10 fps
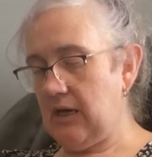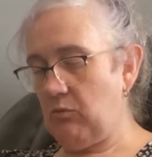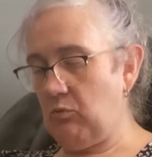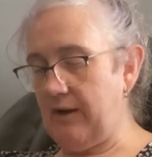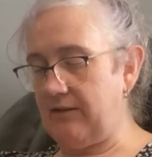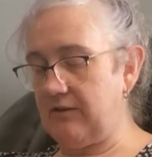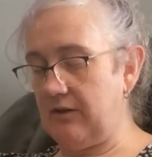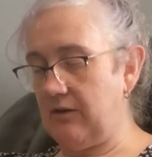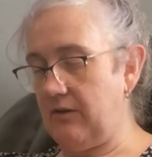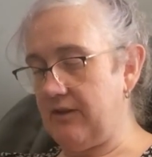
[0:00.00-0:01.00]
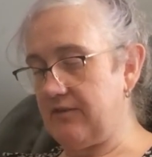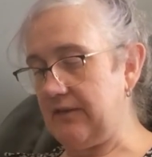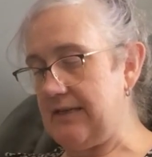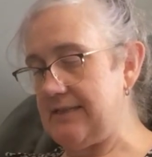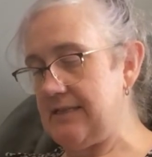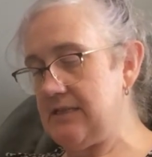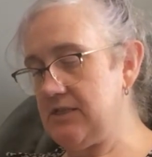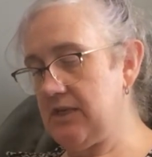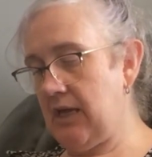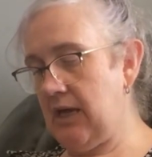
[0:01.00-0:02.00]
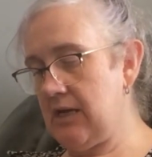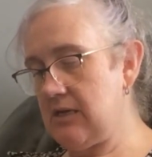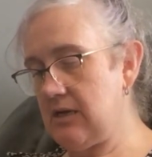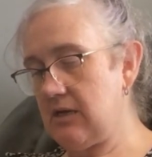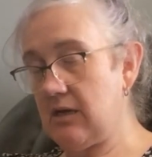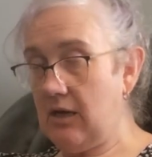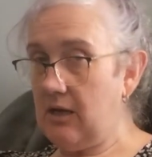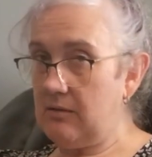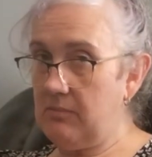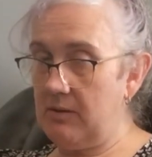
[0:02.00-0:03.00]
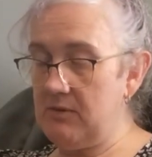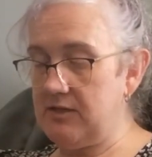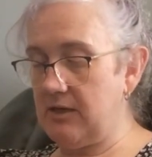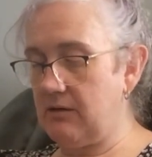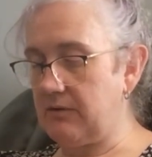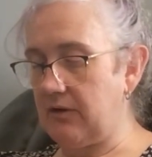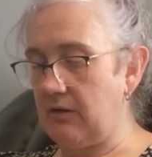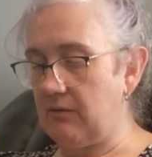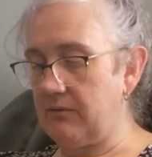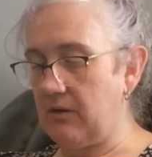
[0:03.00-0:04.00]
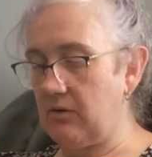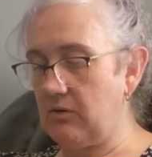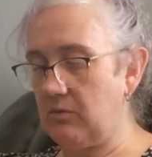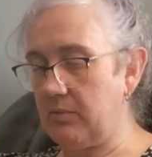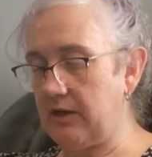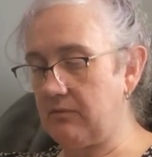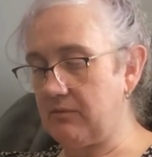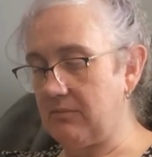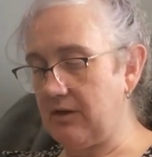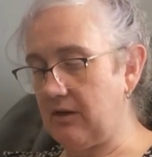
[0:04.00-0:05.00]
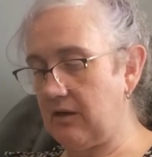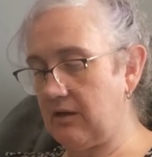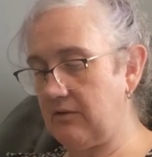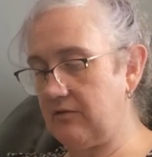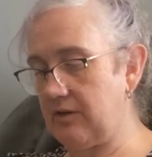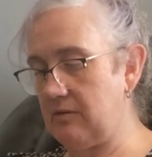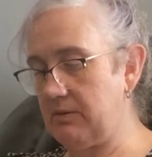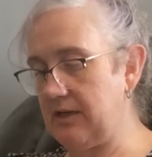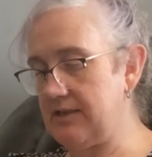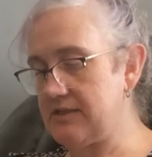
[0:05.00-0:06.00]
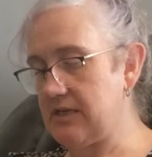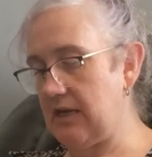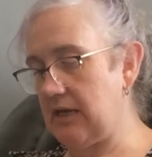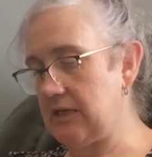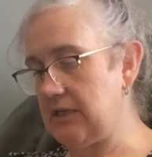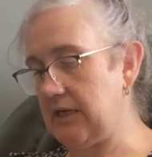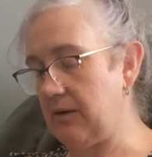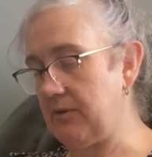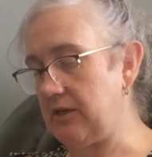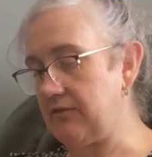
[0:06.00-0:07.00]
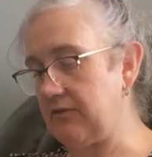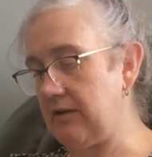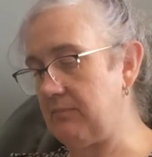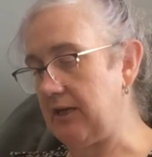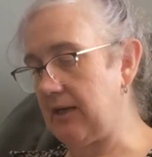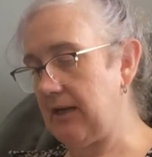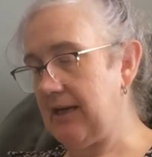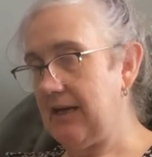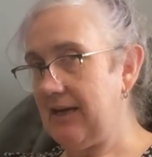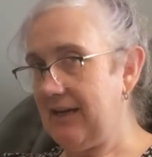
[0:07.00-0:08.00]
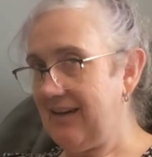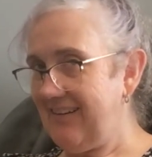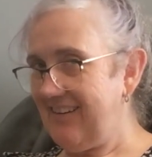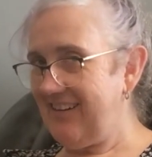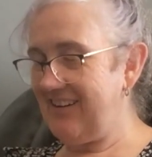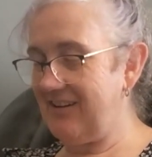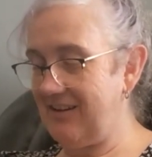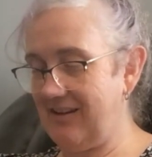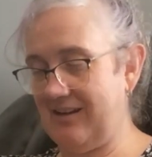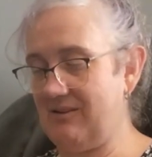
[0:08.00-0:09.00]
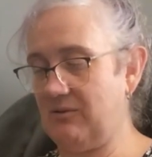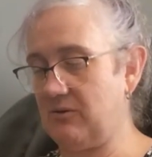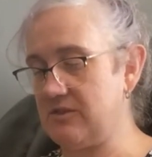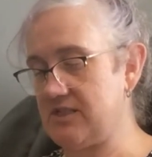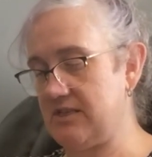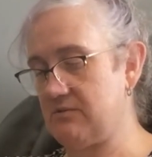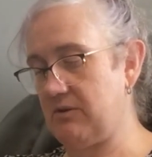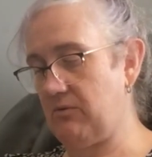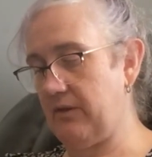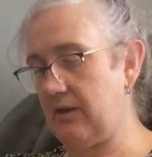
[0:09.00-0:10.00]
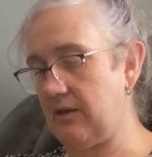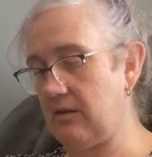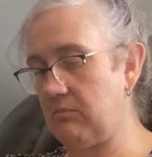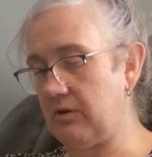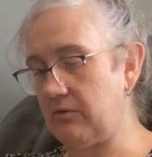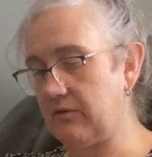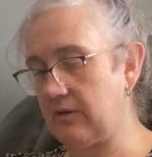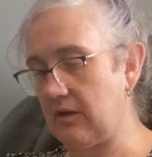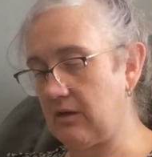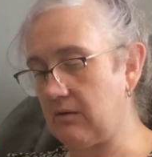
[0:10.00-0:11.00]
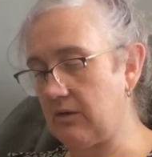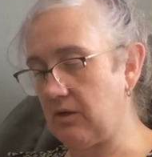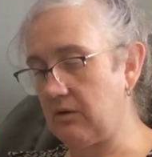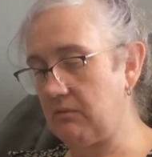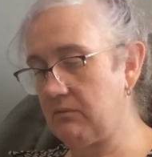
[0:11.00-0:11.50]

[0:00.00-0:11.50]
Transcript: went and got the CT scan, and by midday I was getting the phone call back from my GP saying, can you come in and see me? And of course that's when all the alarm bells start going off.